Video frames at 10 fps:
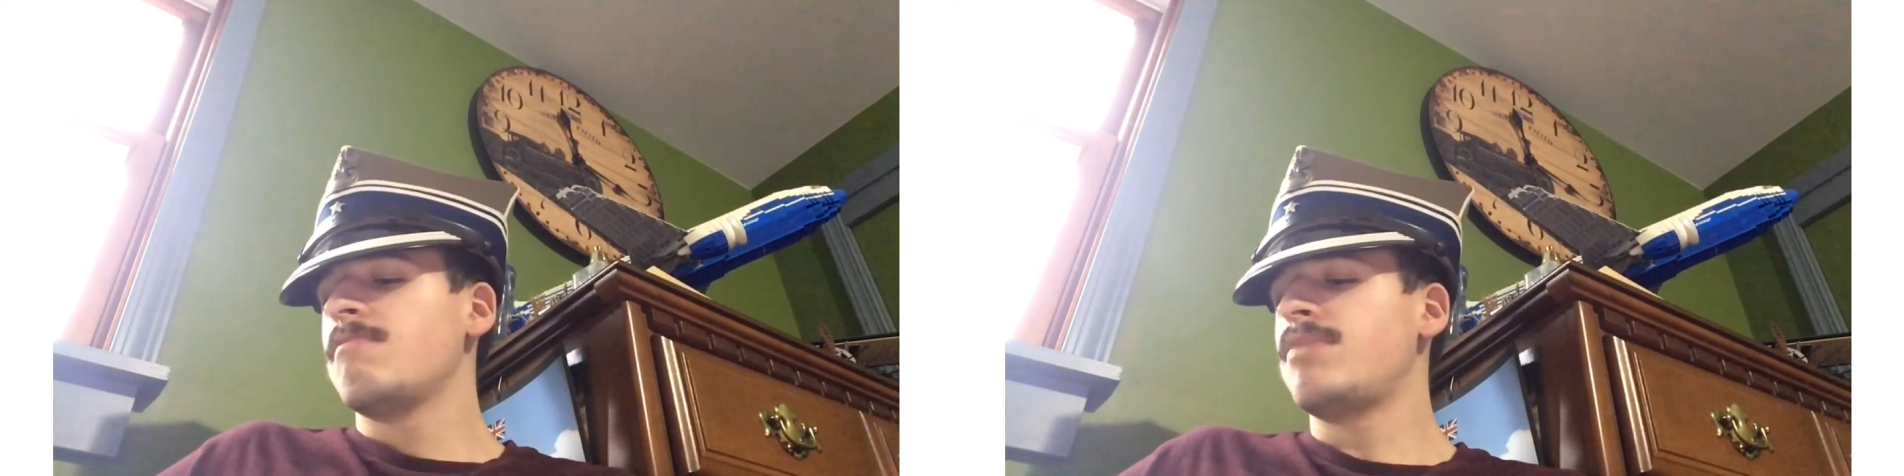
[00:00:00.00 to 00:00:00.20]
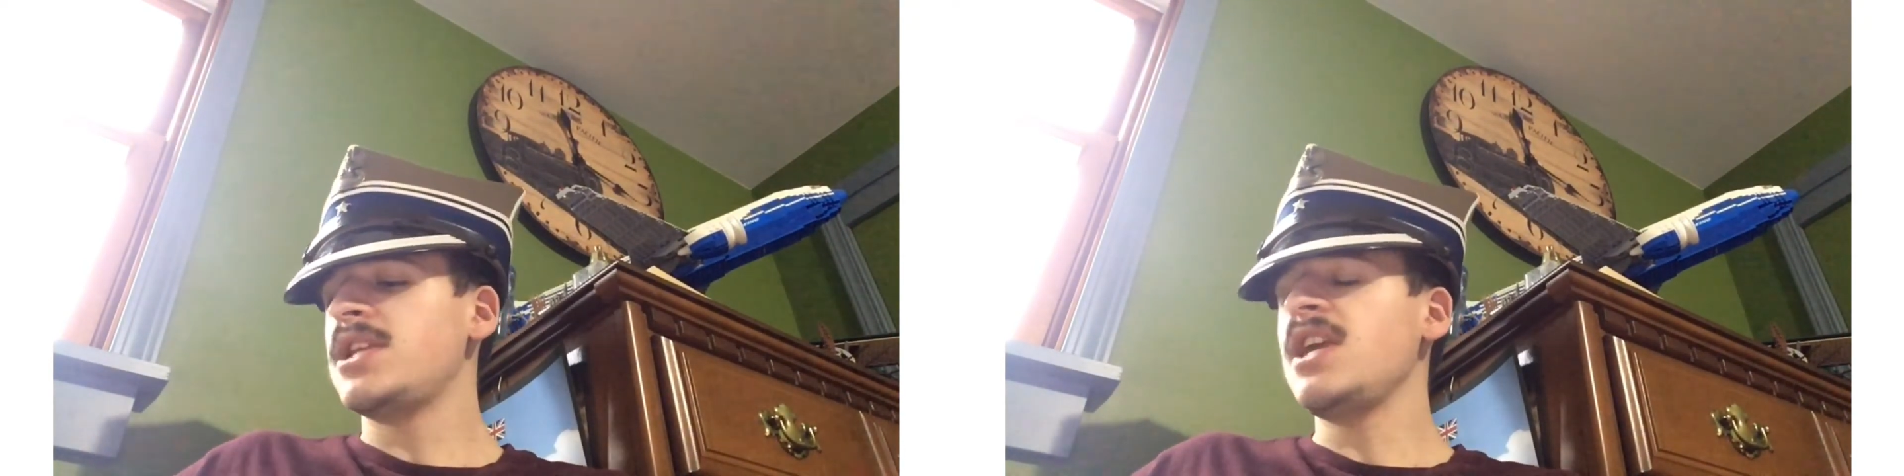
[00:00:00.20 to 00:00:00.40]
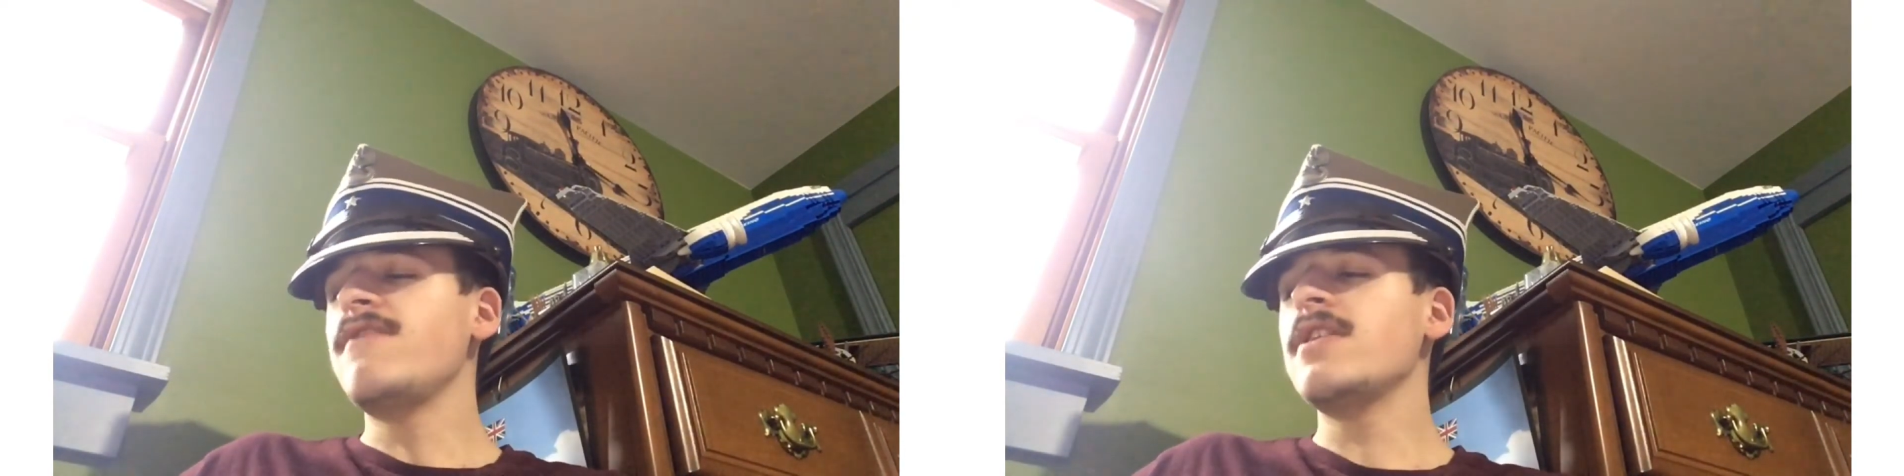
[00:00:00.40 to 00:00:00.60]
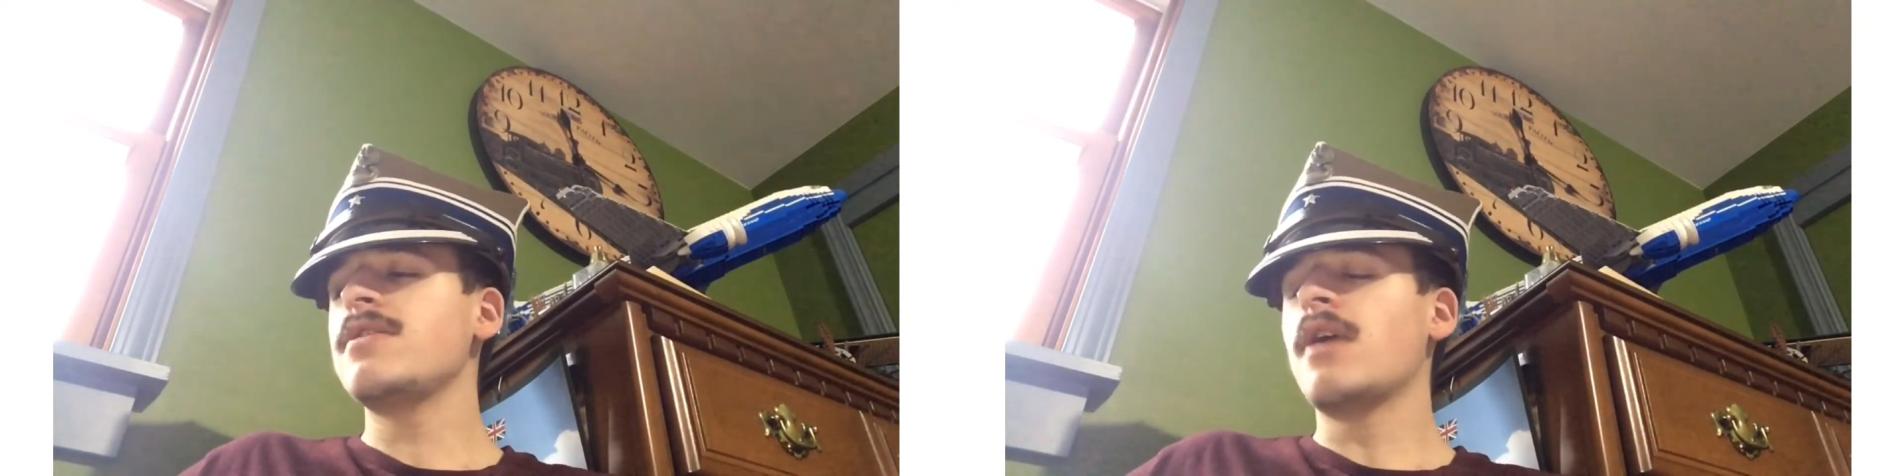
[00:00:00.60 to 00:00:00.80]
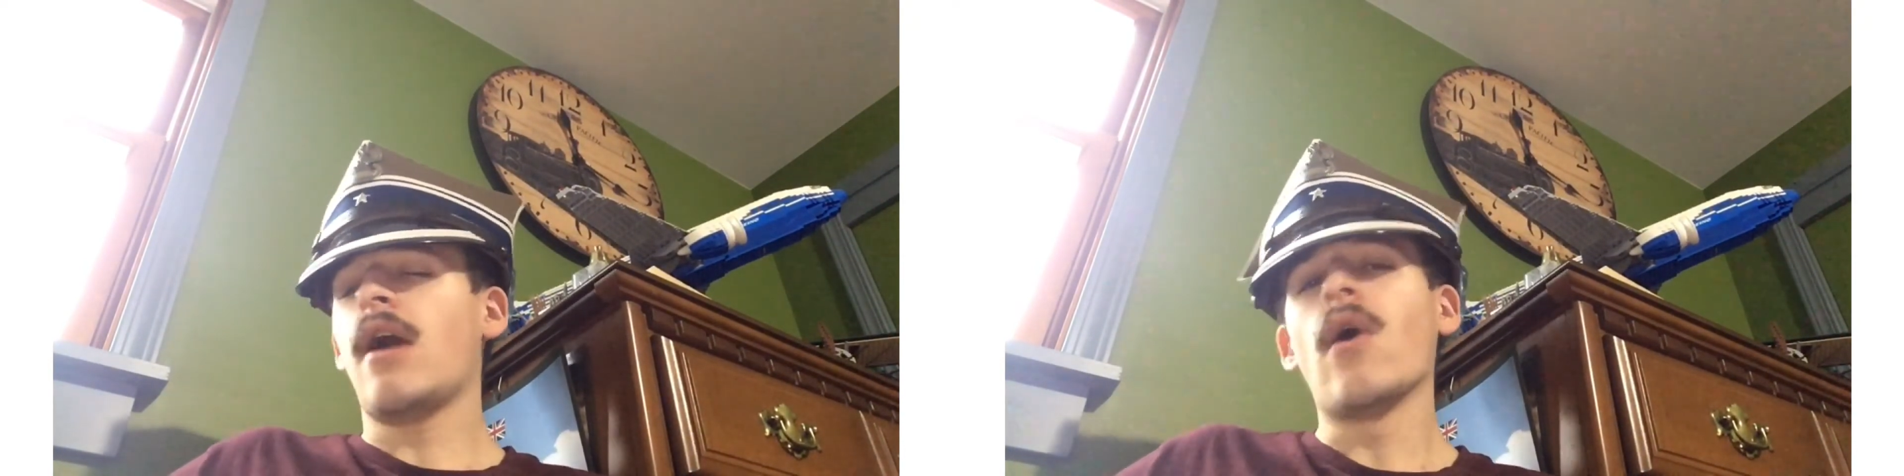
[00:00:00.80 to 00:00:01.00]
But even
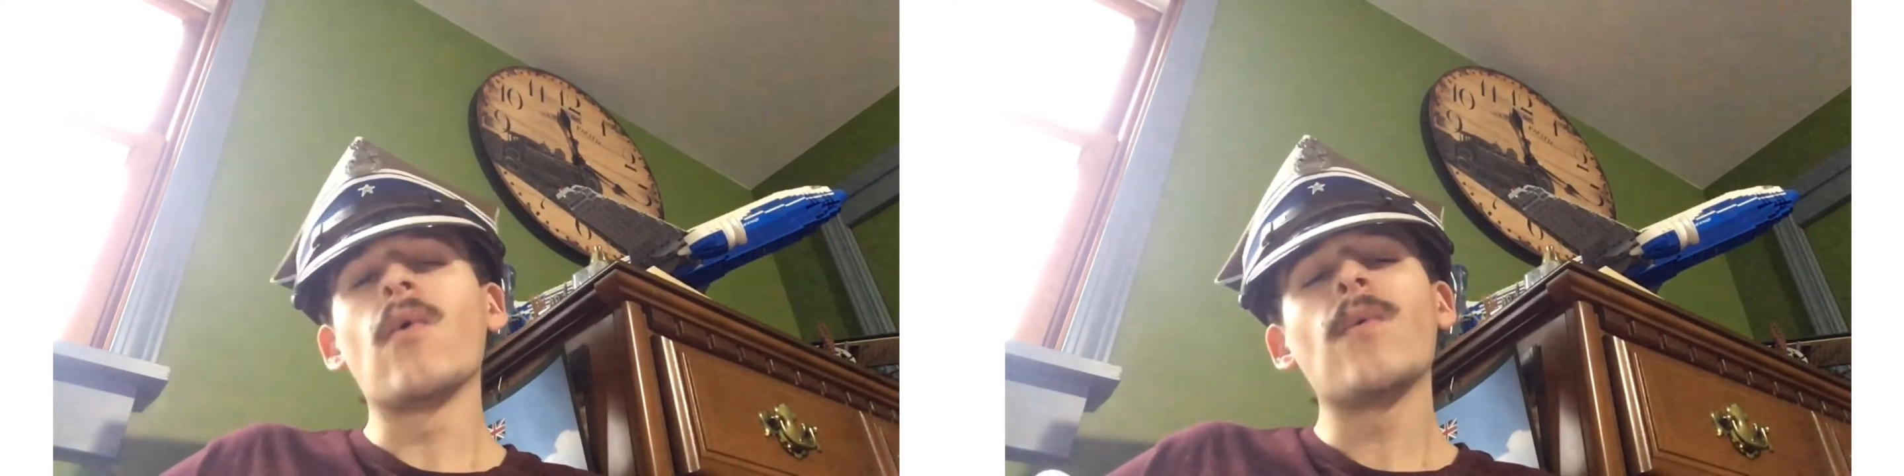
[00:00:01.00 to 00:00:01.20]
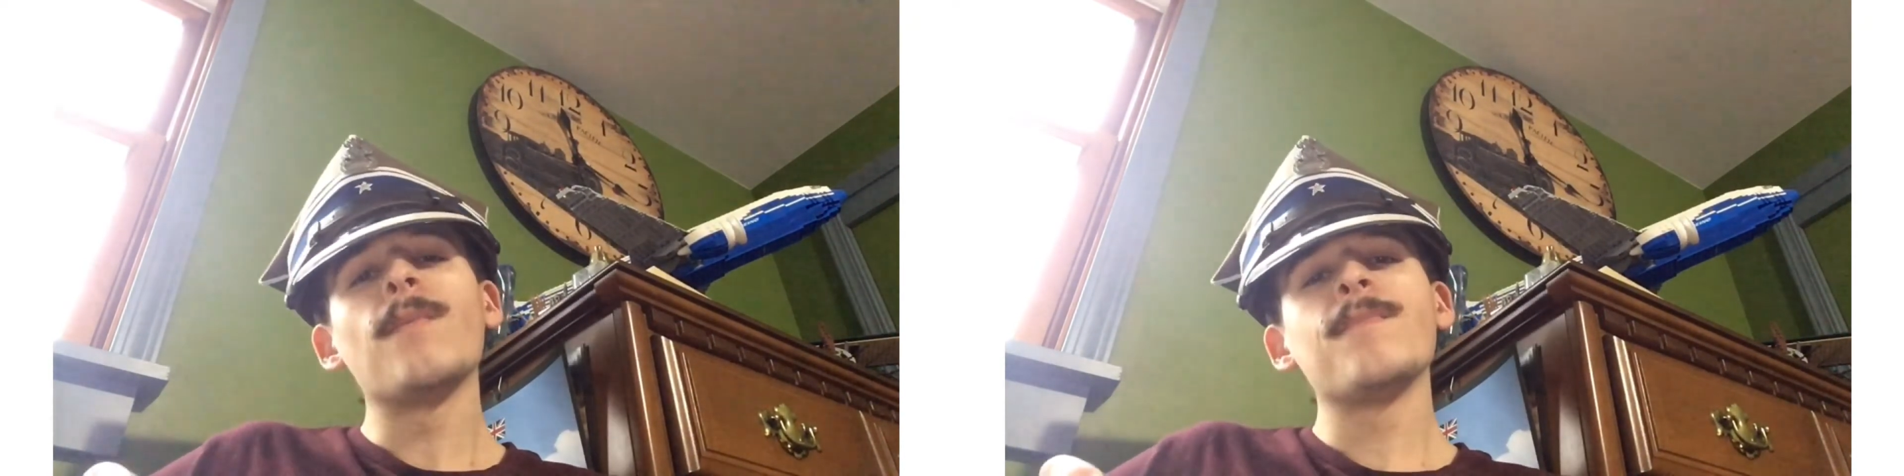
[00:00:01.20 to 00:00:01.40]
though,